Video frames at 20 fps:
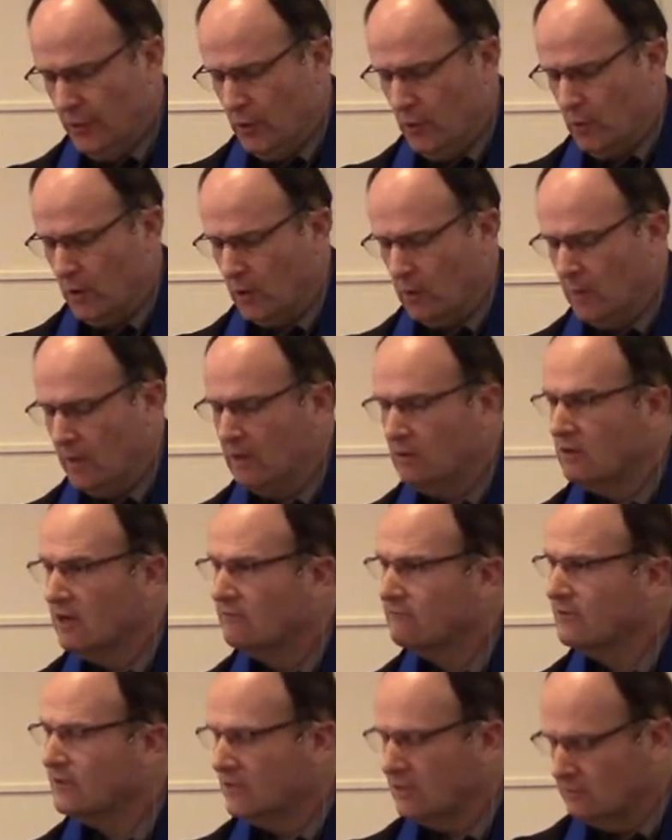When we
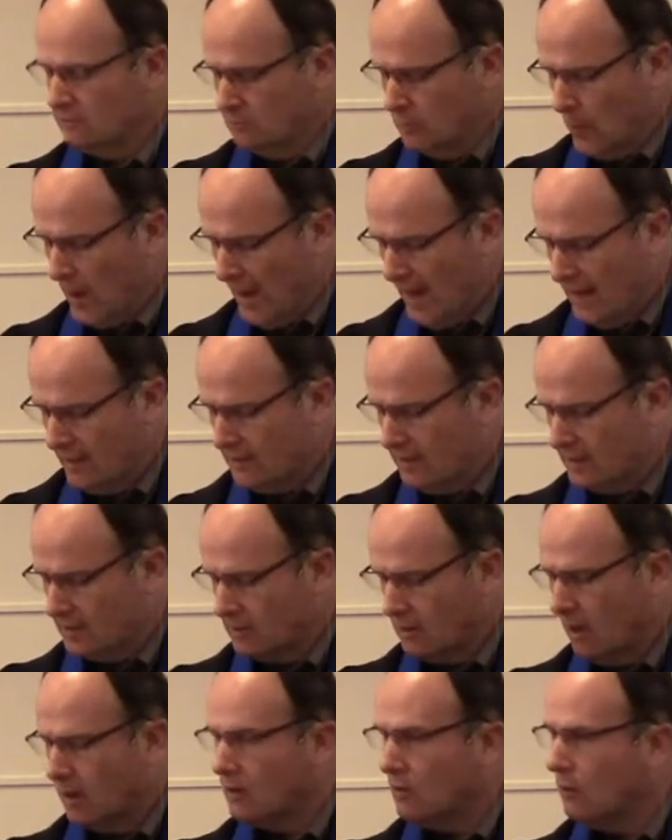live in a way that
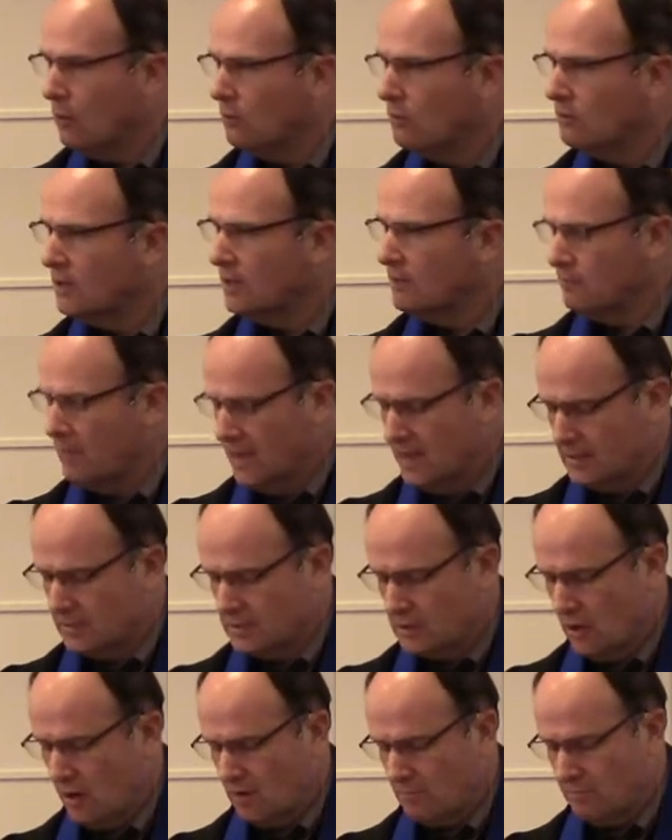not only makes
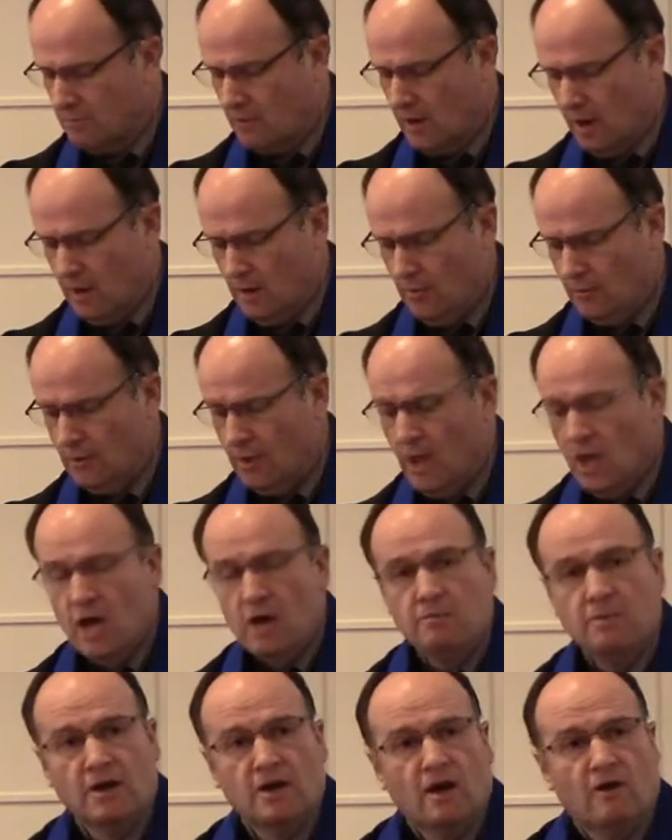God proud,
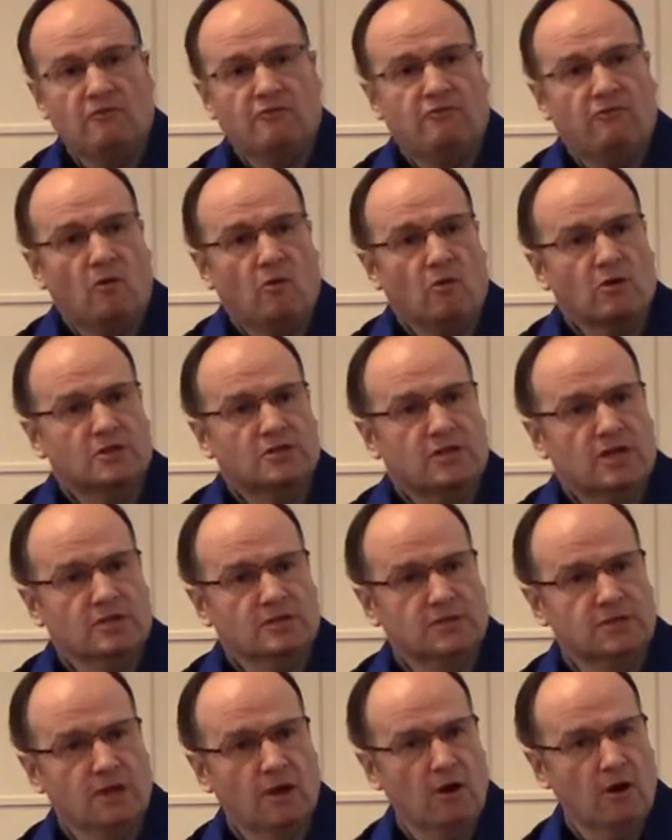but affords us
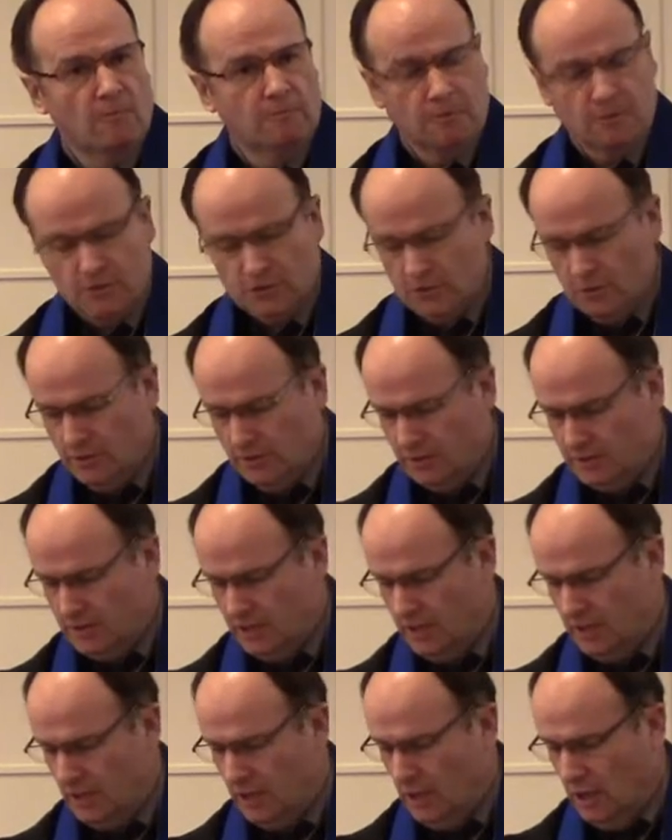the
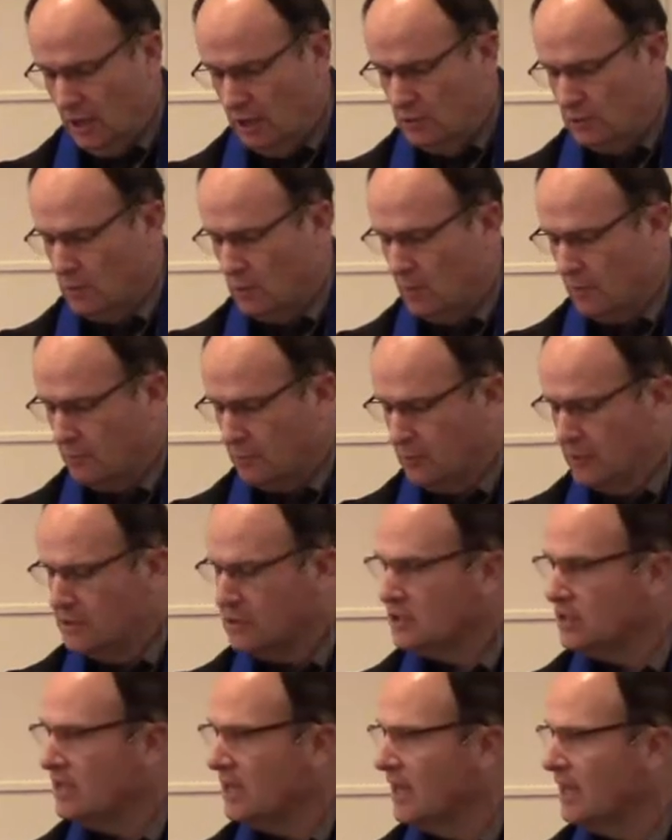opportunity to
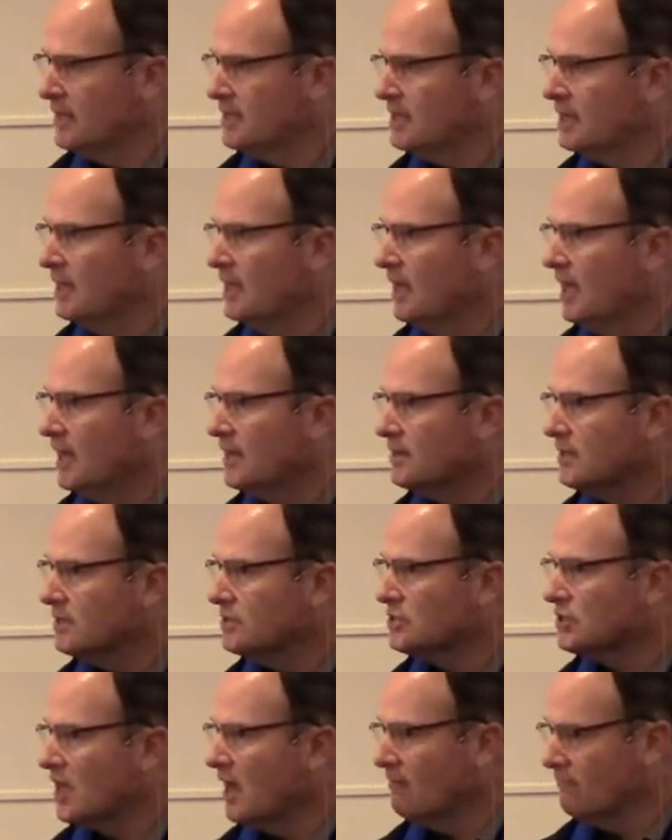appreciate and
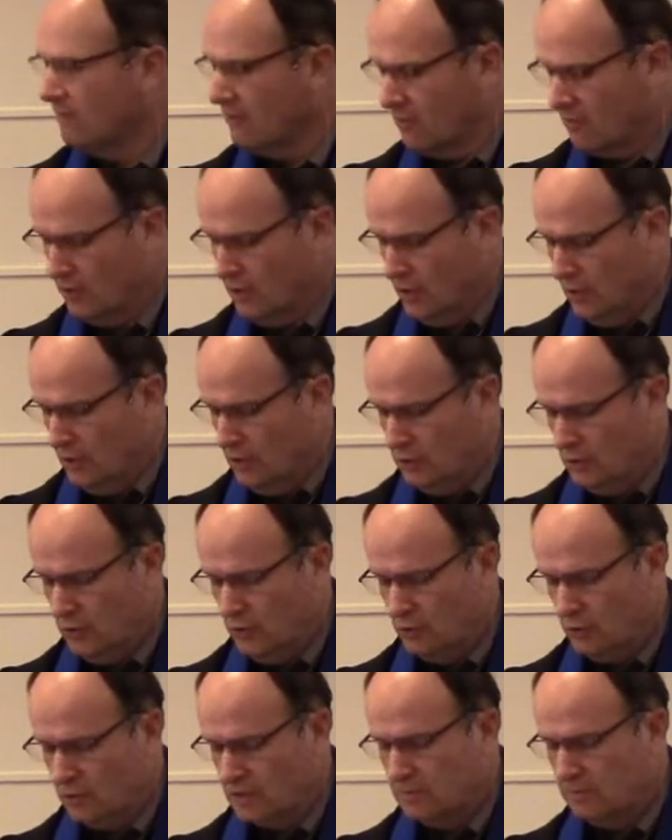discover new
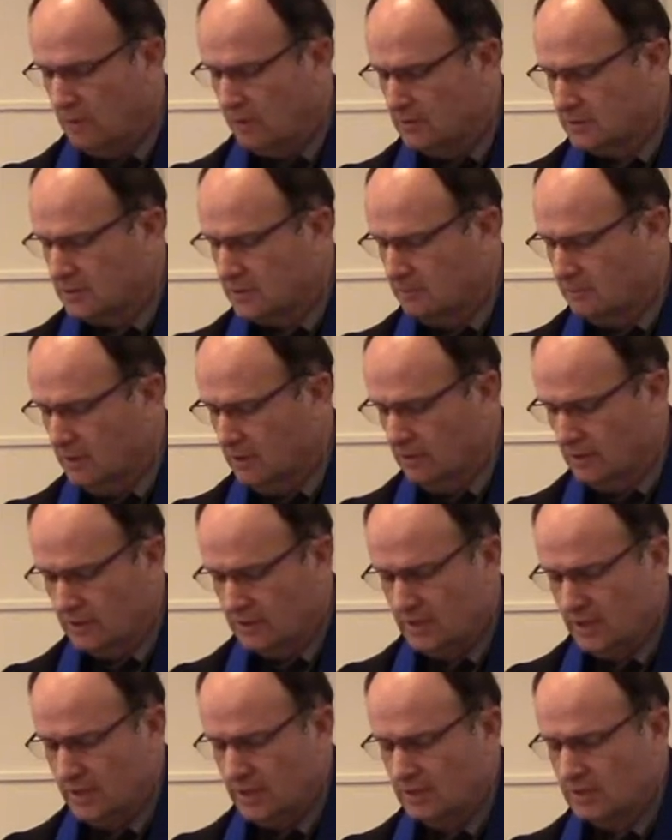
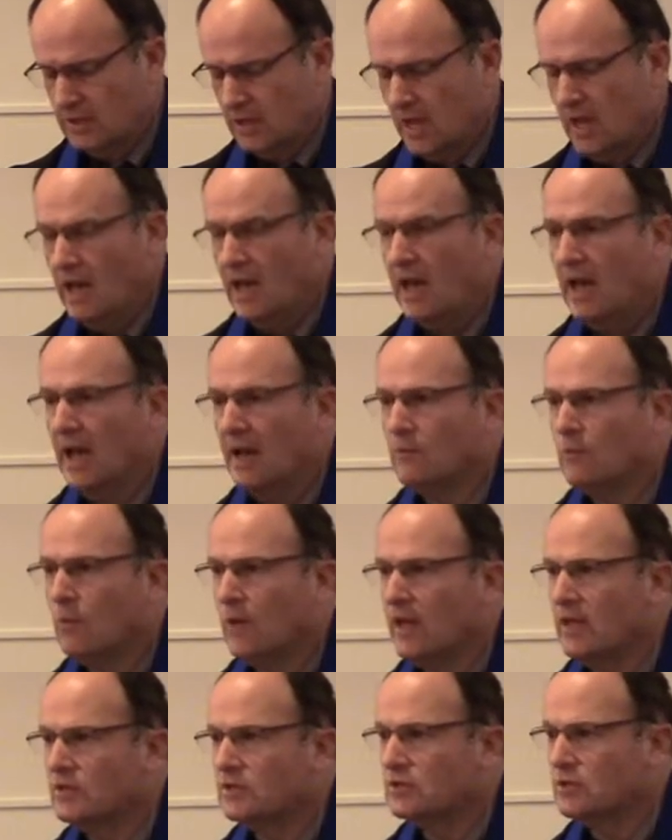responsibilities and
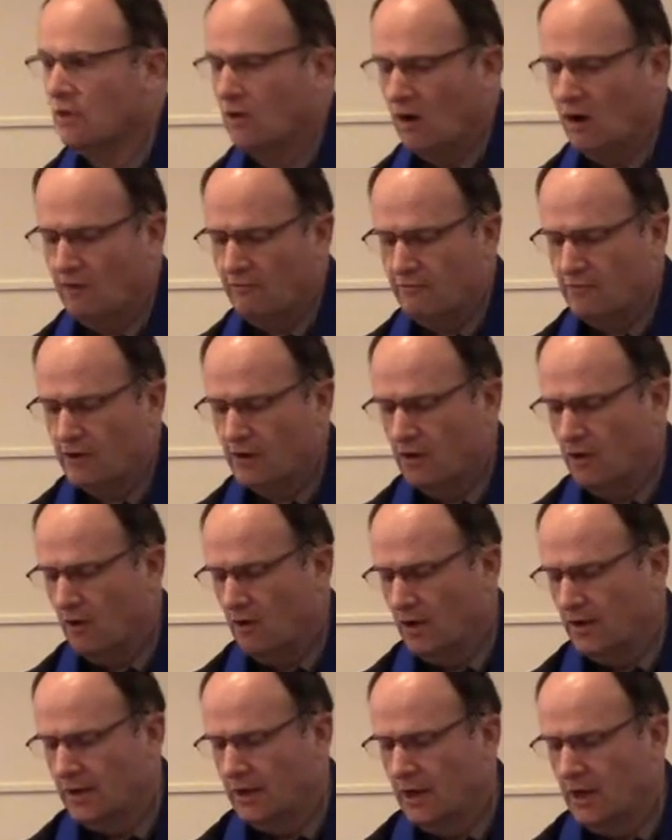ways to offer
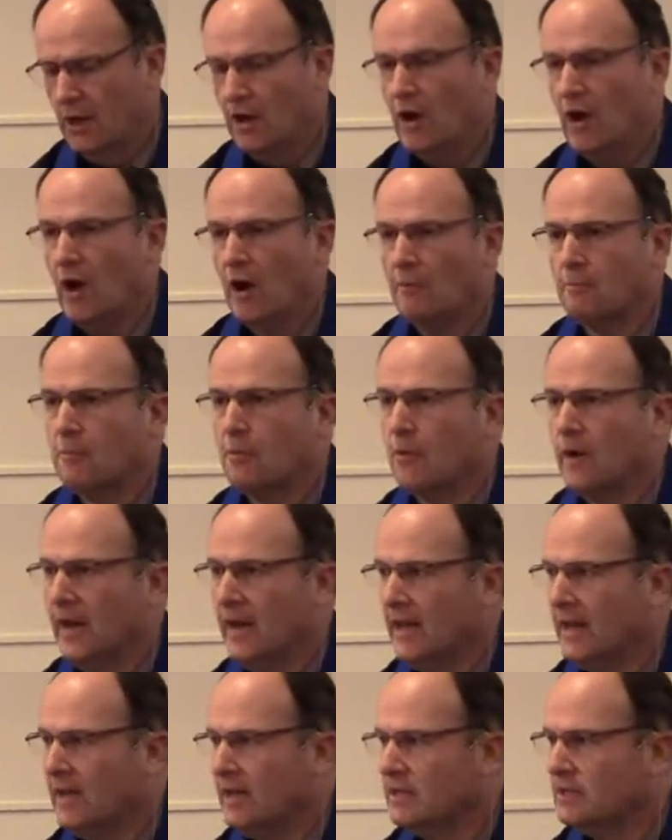God our
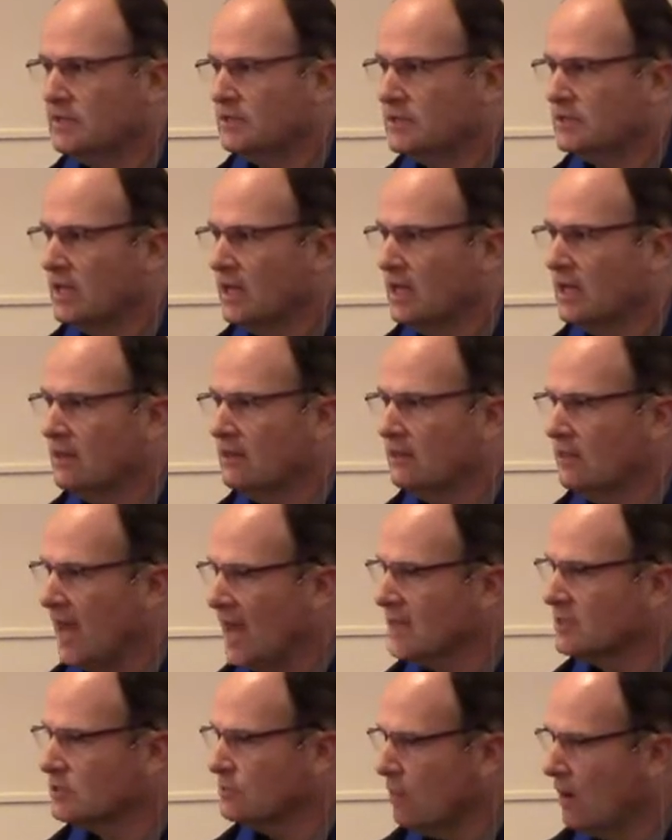praise.
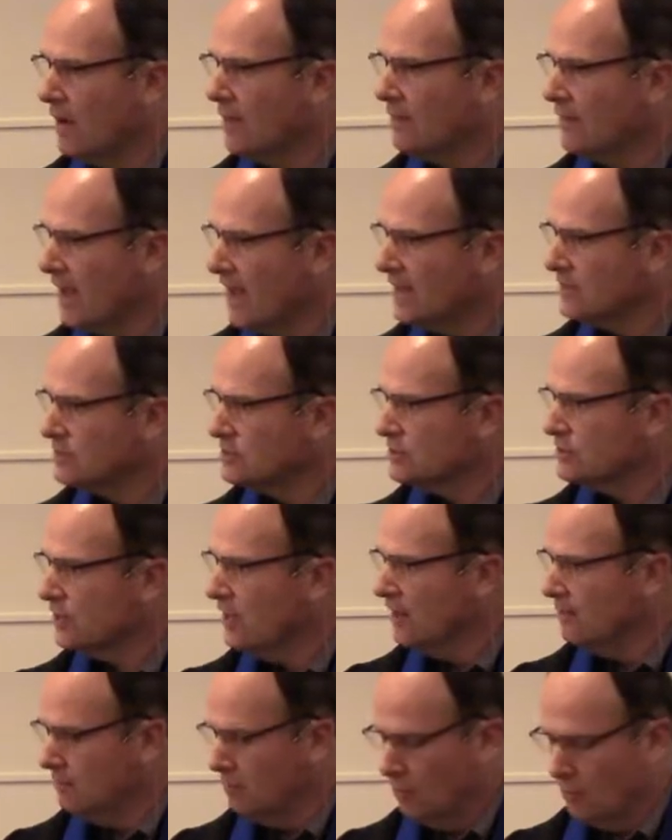That's why that's
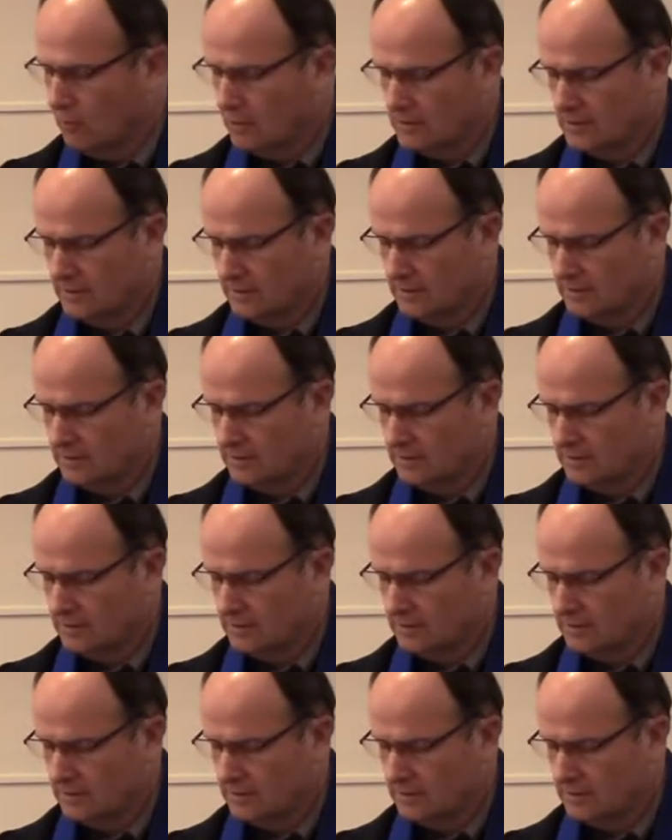important.